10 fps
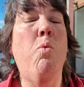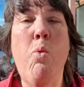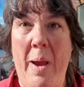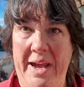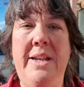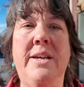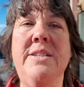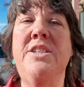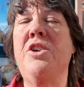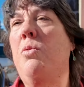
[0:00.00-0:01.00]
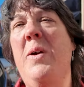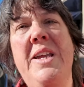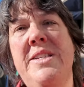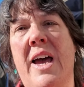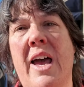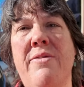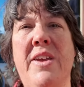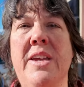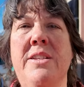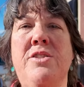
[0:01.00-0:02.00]
wait until we dive
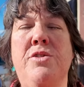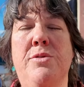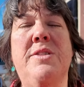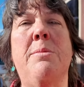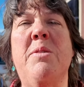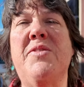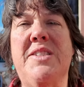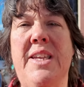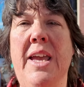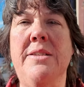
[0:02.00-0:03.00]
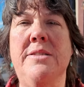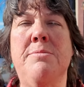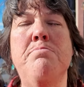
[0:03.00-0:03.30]
into some of Staunton's